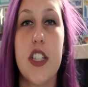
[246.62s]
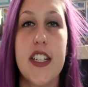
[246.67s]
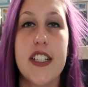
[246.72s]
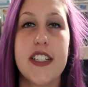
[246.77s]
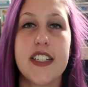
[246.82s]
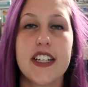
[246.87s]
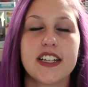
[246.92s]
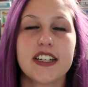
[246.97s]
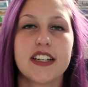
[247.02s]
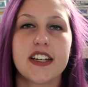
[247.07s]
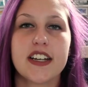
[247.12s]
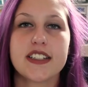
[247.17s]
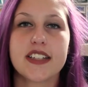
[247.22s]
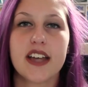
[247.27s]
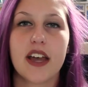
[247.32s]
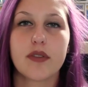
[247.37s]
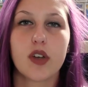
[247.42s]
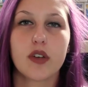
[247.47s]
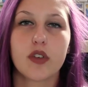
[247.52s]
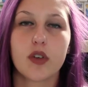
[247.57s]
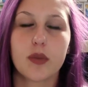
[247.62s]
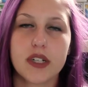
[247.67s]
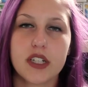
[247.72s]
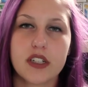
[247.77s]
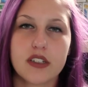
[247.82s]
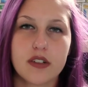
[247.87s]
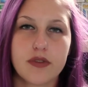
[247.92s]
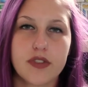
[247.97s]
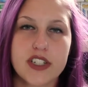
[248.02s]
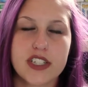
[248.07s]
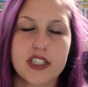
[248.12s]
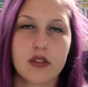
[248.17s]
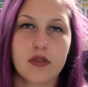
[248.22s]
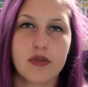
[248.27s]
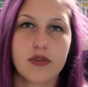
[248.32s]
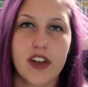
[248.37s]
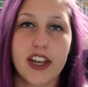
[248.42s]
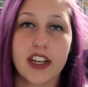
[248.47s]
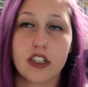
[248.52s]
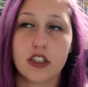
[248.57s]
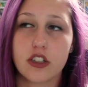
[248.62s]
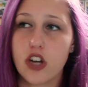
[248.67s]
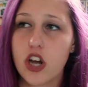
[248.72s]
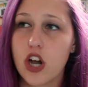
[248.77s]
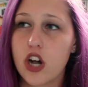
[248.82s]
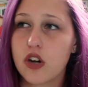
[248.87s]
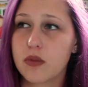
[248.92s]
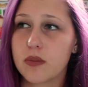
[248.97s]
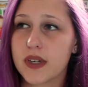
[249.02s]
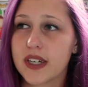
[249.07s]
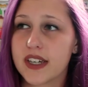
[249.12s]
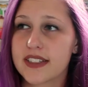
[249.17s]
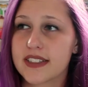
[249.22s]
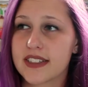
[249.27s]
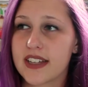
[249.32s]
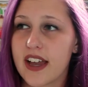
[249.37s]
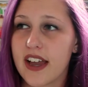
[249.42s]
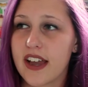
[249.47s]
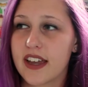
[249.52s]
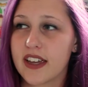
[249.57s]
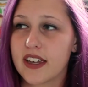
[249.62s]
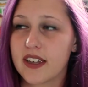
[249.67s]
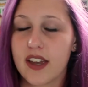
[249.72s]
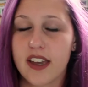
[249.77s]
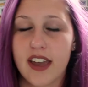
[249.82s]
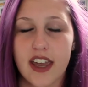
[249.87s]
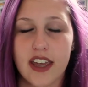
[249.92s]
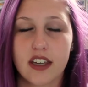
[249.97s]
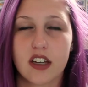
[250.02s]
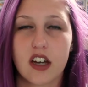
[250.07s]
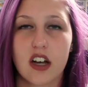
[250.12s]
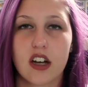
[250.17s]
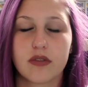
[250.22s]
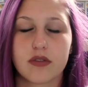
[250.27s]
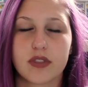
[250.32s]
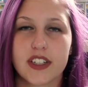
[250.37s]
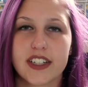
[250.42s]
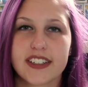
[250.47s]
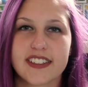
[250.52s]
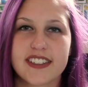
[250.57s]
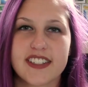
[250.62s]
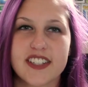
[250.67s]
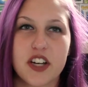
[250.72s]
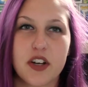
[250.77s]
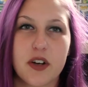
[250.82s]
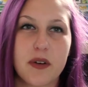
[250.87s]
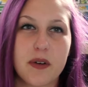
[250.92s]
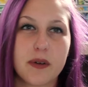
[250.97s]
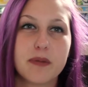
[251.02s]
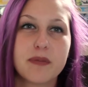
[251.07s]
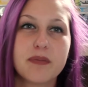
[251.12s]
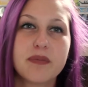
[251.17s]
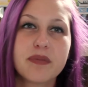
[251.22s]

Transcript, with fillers: eighteen is, have you ever been in a physical fight? No, because I hate conflict, so...